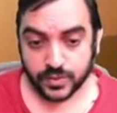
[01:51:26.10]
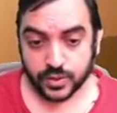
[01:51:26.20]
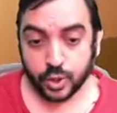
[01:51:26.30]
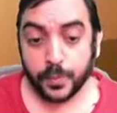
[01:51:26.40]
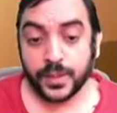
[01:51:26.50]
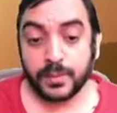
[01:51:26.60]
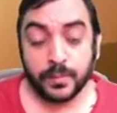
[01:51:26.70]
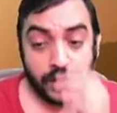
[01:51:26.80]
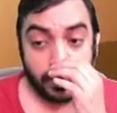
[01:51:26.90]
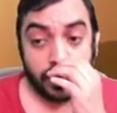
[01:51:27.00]
Hope you
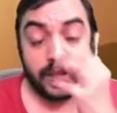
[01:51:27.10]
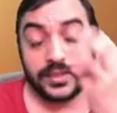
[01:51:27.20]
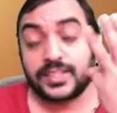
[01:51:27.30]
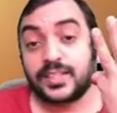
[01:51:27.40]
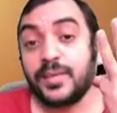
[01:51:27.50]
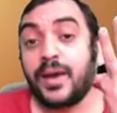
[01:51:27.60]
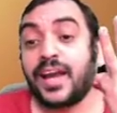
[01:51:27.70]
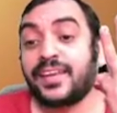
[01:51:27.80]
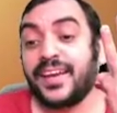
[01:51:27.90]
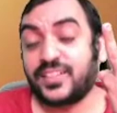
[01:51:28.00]
remember the 3
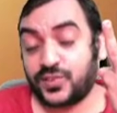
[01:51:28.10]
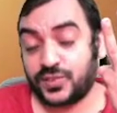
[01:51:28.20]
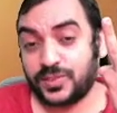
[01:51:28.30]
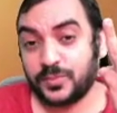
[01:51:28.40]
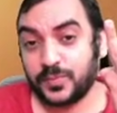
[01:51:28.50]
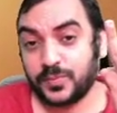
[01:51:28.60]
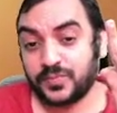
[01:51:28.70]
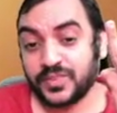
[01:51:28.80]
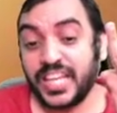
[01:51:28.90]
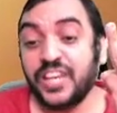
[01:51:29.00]
markets
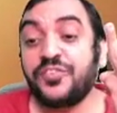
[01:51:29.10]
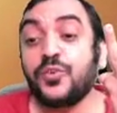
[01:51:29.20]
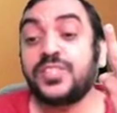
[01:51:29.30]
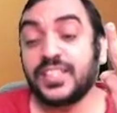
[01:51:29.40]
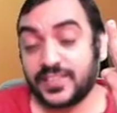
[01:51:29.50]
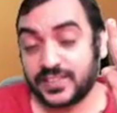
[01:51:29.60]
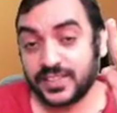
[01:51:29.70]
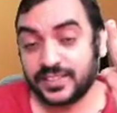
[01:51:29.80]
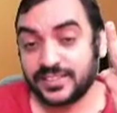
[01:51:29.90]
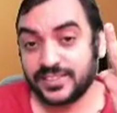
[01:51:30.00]
in futures,
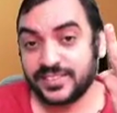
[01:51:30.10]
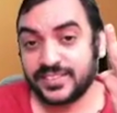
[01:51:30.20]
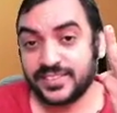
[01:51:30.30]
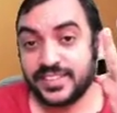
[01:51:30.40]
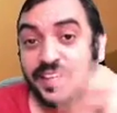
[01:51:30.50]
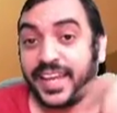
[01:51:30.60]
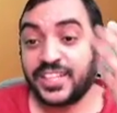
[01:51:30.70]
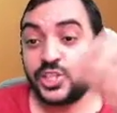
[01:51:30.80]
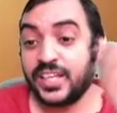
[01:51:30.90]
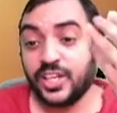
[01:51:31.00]

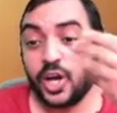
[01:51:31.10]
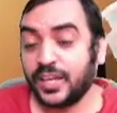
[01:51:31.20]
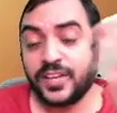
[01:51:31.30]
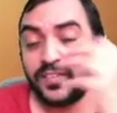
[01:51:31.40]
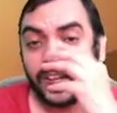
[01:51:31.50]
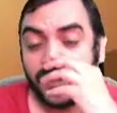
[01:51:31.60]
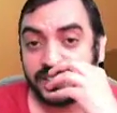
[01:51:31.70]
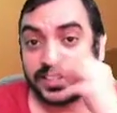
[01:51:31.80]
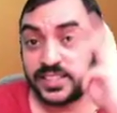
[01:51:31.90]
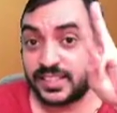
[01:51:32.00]
hedging or everywhere we
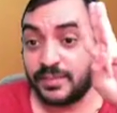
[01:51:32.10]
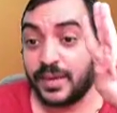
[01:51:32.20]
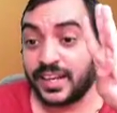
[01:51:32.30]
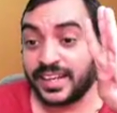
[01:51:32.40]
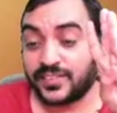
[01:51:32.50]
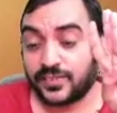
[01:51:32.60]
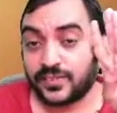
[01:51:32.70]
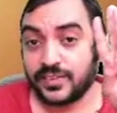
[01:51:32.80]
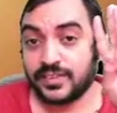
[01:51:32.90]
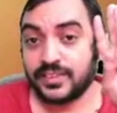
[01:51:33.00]
discuss 3
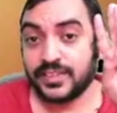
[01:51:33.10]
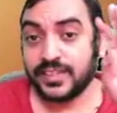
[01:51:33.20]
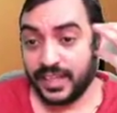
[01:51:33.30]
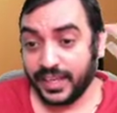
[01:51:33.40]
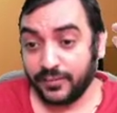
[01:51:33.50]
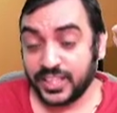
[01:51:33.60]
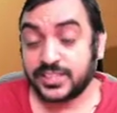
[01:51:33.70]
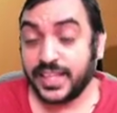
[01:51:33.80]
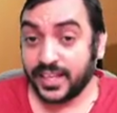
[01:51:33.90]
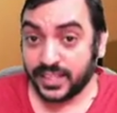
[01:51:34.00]
markets, which is
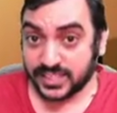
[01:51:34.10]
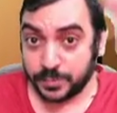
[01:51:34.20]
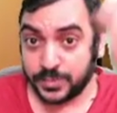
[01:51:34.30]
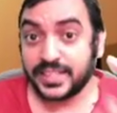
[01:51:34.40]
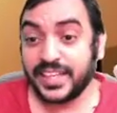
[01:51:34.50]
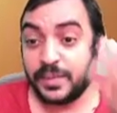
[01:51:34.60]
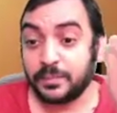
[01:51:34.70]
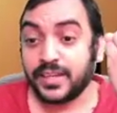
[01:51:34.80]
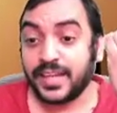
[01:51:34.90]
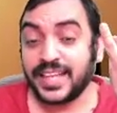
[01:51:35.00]
there in the subject name,
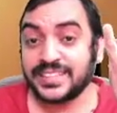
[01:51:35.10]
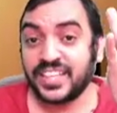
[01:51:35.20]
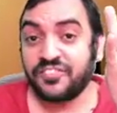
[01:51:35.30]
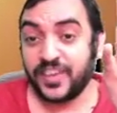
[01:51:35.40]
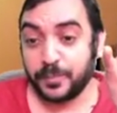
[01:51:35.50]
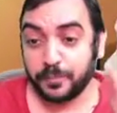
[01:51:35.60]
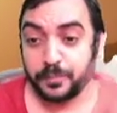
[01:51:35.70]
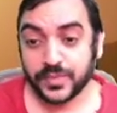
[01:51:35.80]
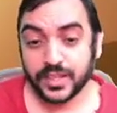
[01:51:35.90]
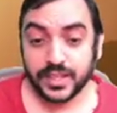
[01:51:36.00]
SFM.
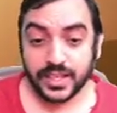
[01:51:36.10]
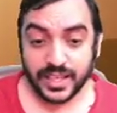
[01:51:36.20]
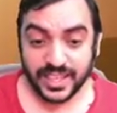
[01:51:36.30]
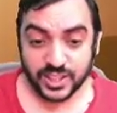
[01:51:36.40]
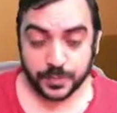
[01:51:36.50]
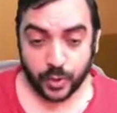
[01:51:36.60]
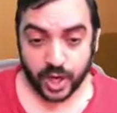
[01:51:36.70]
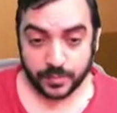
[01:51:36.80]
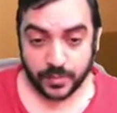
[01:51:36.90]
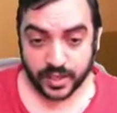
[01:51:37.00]
In
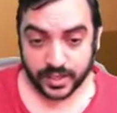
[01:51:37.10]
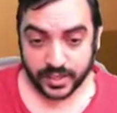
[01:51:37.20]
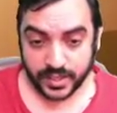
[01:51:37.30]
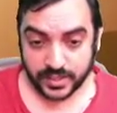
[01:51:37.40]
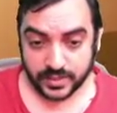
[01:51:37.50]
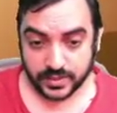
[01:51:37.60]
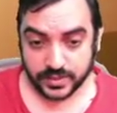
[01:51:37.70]
spot market,